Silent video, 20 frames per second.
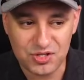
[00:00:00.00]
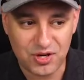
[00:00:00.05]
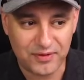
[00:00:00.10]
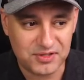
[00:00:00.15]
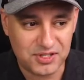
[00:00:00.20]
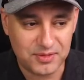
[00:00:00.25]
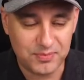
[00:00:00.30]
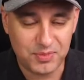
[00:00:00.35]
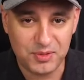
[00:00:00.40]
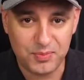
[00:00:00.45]
I've
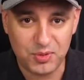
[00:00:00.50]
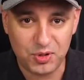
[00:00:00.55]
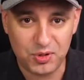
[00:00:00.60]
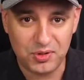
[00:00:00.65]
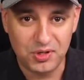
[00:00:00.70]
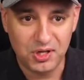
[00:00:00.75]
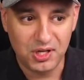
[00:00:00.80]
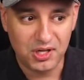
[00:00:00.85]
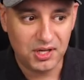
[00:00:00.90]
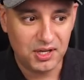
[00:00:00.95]
seen
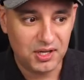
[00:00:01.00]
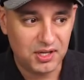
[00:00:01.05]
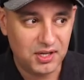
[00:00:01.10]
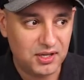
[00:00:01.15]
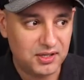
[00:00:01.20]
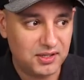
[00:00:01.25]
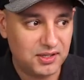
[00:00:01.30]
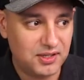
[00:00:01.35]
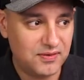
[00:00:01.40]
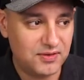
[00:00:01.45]
people
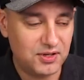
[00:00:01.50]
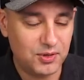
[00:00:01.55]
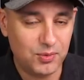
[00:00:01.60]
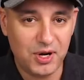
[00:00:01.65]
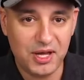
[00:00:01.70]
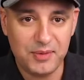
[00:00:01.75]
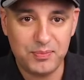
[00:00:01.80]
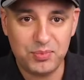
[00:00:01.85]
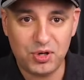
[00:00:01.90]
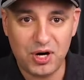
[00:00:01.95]
giving
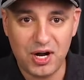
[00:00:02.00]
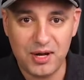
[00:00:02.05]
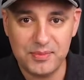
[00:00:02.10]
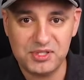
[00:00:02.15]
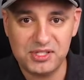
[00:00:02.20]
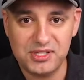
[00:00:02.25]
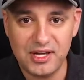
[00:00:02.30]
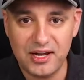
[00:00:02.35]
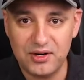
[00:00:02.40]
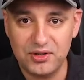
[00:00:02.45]
away
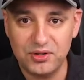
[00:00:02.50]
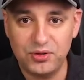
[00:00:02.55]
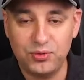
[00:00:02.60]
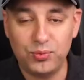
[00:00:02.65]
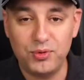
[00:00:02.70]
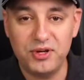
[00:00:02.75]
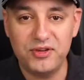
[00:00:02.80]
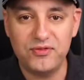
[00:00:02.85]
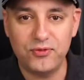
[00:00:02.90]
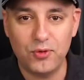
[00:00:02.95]
prompts that are
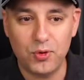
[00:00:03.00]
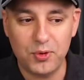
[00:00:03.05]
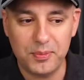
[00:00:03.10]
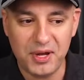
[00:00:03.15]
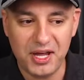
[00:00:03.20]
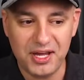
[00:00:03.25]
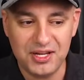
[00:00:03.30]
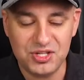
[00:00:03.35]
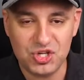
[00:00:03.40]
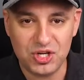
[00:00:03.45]
3-4
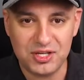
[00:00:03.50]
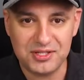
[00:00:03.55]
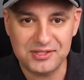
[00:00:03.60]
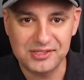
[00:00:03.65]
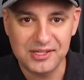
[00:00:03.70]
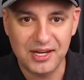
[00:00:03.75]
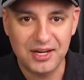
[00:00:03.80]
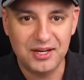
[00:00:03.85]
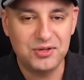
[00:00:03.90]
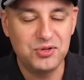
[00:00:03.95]
pages.